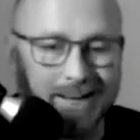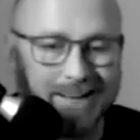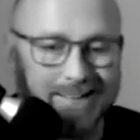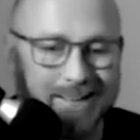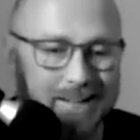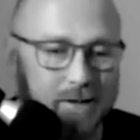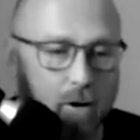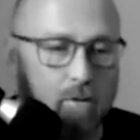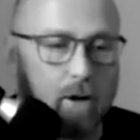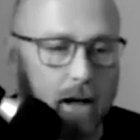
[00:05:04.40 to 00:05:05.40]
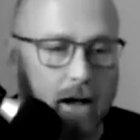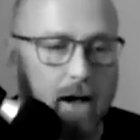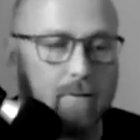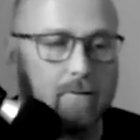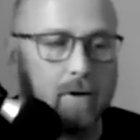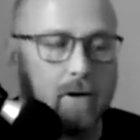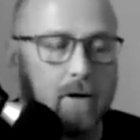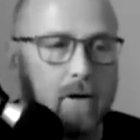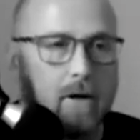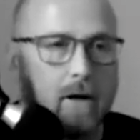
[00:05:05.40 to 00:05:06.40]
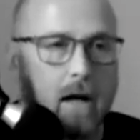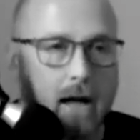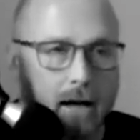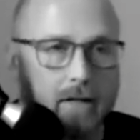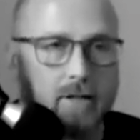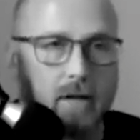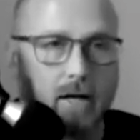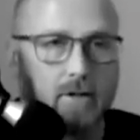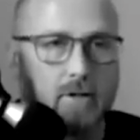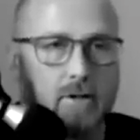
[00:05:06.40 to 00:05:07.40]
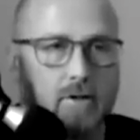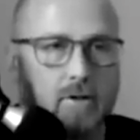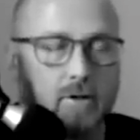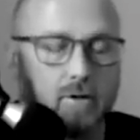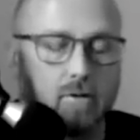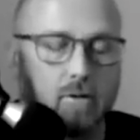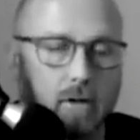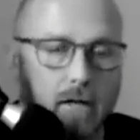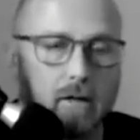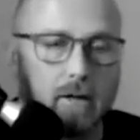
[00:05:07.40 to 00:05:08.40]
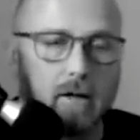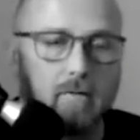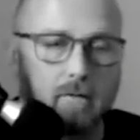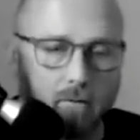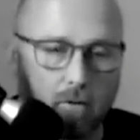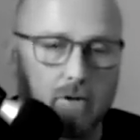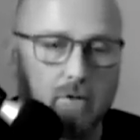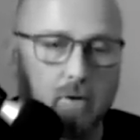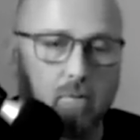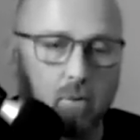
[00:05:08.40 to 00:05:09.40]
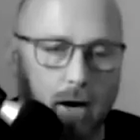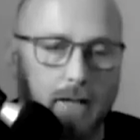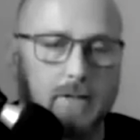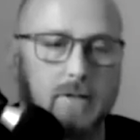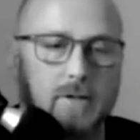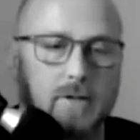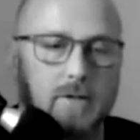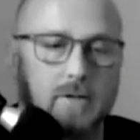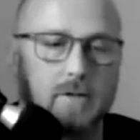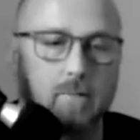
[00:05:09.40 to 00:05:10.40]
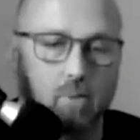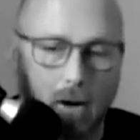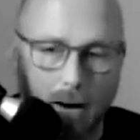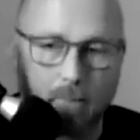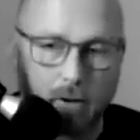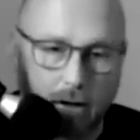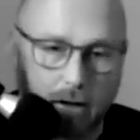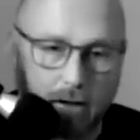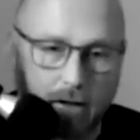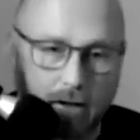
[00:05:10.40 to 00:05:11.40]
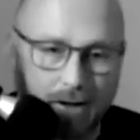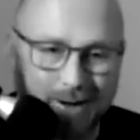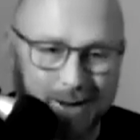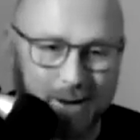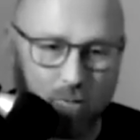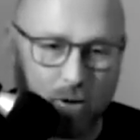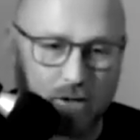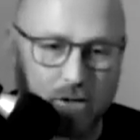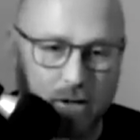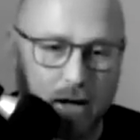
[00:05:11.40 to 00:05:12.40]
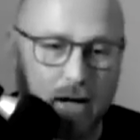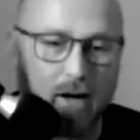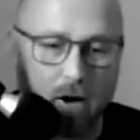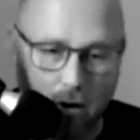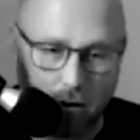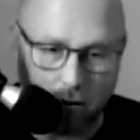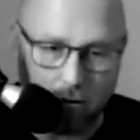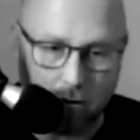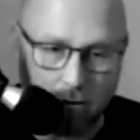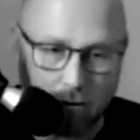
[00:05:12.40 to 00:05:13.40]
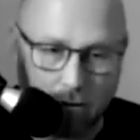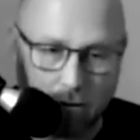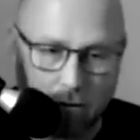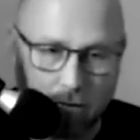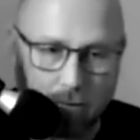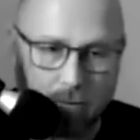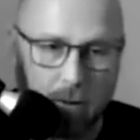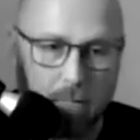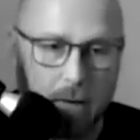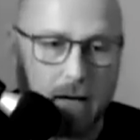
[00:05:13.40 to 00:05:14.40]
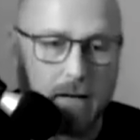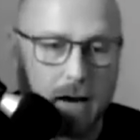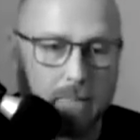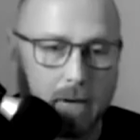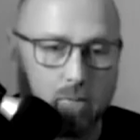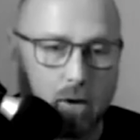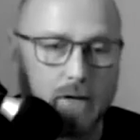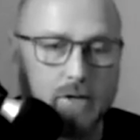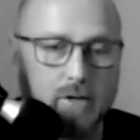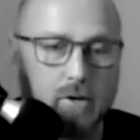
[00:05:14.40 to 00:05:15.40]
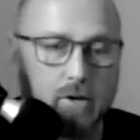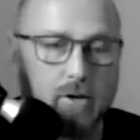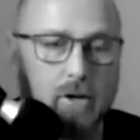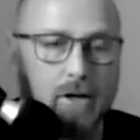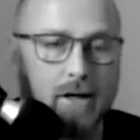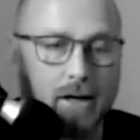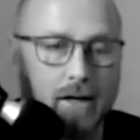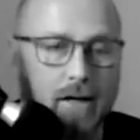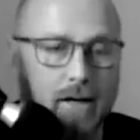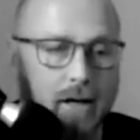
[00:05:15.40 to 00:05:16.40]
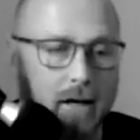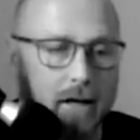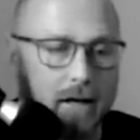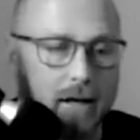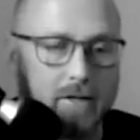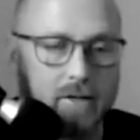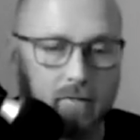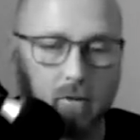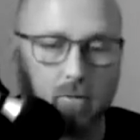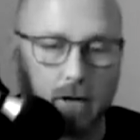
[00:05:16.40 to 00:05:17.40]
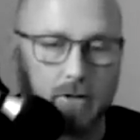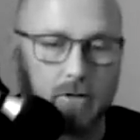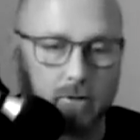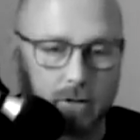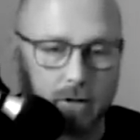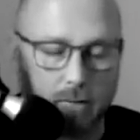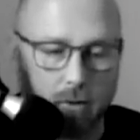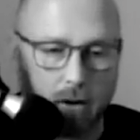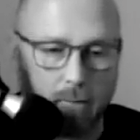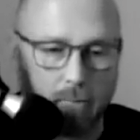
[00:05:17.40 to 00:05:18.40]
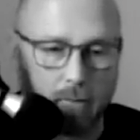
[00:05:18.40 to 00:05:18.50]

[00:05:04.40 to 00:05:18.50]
is they don't have access to legally enforceable rights to the property in which they own, but may not be registered in a civil registry somewhere.